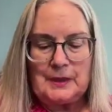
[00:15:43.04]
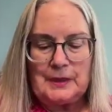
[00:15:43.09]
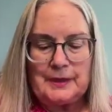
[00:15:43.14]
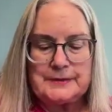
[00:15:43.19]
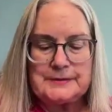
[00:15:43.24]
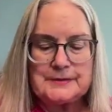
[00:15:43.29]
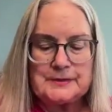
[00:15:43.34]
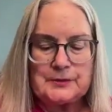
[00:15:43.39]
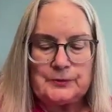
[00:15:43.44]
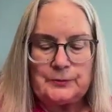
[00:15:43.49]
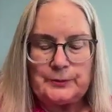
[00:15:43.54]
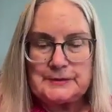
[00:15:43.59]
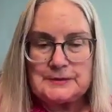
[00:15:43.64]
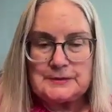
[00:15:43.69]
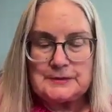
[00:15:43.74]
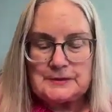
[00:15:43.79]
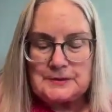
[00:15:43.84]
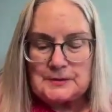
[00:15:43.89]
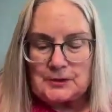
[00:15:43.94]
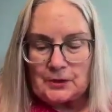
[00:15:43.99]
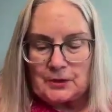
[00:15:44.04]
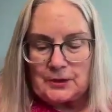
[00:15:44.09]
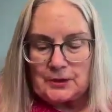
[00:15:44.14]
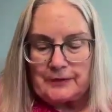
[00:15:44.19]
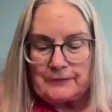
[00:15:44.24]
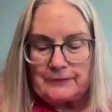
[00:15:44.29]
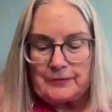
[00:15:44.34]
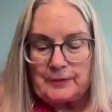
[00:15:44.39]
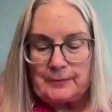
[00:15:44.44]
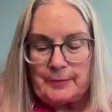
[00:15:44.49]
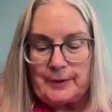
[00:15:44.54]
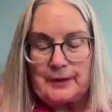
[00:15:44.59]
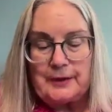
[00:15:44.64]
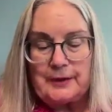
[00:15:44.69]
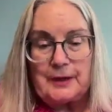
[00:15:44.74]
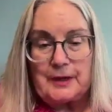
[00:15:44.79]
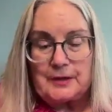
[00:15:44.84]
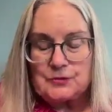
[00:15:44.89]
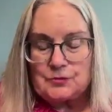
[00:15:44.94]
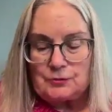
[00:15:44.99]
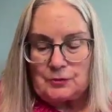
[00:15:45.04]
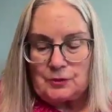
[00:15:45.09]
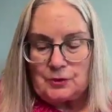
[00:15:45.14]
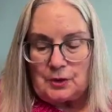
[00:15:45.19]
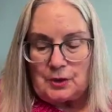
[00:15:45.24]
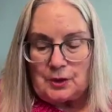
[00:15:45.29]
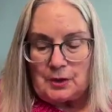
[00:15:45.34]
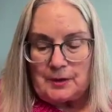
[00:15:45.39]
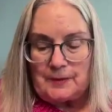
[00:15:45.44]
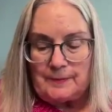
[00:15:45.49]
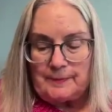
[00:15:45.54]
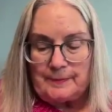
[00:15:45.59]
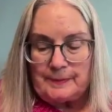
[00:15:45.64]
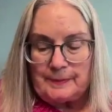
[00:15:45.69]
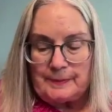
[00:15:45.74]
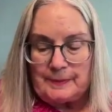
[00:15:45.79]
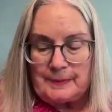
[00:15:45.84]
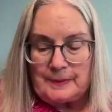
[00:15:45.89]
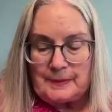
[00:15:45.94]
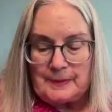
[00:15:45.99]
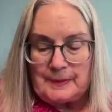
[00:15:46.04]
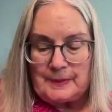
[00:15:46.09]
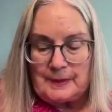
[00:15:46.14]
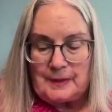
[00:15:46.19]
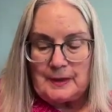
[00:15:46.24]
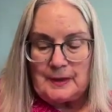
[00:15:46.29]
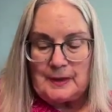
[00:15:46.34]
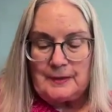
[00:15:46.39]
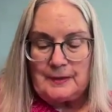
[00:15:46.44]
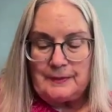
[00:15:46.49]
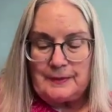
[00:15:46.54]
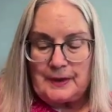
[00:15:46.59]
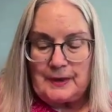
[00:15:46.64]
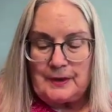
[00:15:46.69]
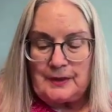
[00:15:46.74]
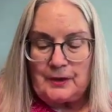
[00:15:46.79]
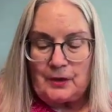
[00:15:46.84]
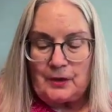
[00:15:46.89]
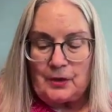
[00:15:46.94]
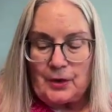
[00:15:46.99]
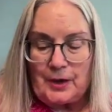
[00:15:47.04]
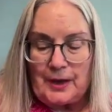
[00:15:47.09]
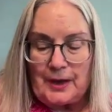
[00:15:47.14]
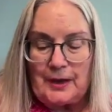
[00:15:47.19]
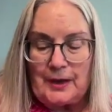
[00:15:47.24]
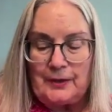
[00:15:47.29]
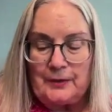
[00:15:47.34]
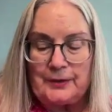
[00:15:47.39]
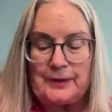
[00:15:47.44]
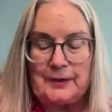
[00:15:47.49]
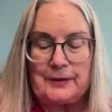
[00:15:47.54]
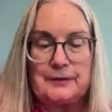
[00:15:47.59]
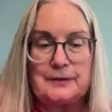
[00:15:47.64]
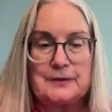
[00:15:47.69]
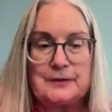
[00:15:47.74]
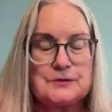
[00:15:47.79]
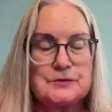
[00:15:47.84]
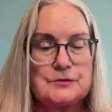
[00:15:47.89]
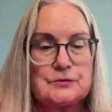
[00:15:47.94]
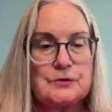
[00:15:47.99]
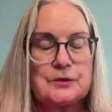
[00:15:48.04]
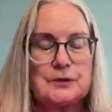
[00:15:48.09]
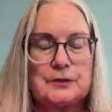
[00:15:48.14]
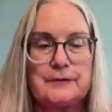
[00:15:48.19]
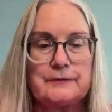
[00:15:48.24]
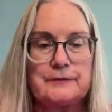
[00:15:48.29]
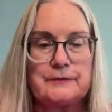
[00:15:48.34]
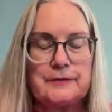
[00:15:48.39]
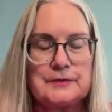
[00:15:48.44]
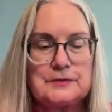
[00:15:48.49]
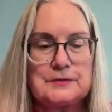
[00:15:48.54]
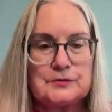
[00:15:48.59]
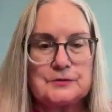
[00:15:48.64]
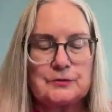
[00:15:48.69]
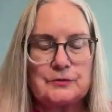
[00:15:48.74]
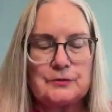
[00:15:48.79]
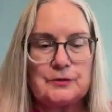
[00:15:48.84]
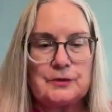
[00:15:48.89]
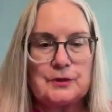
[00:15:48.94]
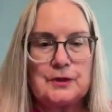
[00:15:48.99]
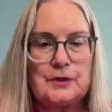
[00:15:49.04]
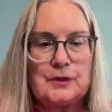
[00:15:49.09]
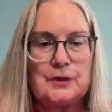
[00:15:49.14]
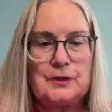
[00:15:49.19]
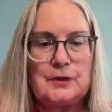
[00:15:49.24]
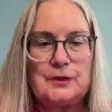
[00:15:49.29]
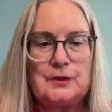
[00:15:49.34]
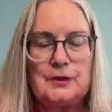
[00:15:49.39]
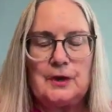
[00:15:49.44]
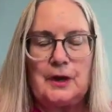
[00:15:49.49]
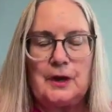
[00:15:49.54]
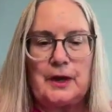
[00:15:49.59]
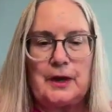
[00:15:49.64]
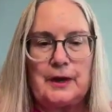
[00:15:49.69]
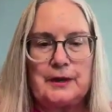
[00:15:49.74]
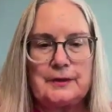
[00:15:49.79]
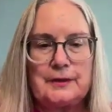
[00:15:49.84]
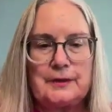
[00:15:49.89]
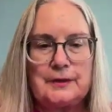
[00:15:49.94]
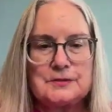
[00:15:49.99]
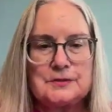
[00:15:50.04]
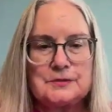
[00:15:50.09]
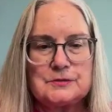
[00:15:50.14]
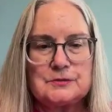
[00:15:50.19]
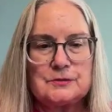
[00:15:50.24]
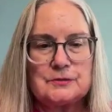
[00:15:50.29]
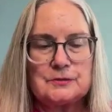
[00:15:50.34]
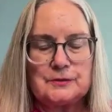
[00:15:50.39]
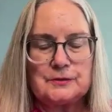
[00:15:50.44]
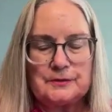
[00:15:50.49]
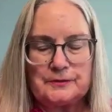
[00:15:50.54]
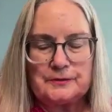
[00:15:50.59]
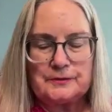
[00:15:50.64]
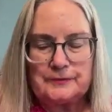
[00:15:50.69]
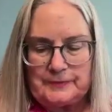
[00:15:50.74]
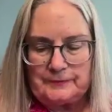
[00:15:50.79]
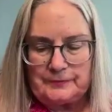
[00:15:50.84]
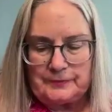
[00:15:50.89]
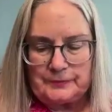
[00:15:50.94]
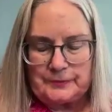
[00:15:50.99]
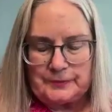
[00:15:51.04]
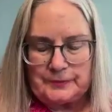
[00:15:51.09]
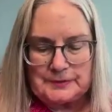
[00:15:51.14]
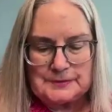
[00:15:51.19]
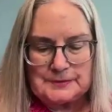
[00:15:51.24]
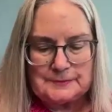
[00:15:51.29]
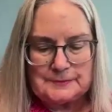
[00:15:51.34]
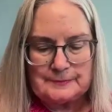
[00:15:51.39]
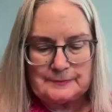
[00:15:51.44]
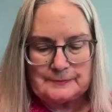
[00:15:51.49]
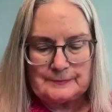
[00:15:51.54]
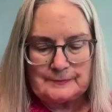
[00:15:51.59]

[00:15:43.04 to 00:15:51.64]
Consequences are governed by natural law. They are out in the circle of concern, not the circle of influence.